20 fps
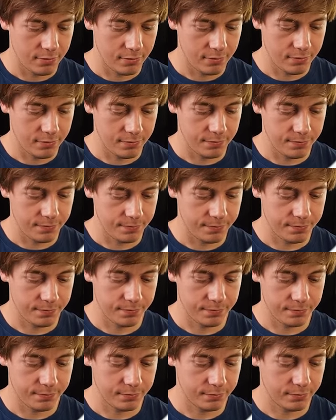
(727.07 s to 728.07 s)

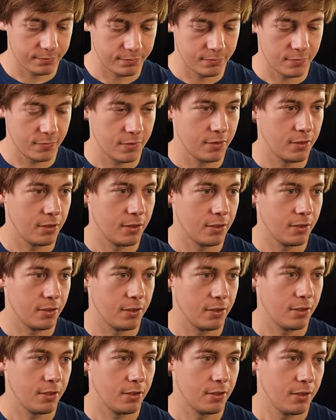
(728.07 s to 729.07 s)

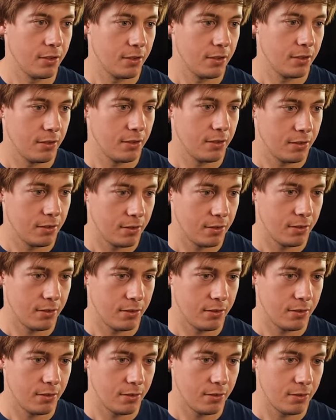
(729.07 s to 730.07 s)

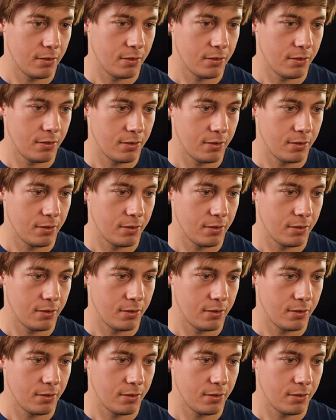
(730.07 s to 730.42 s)
No one is speaking in this clip.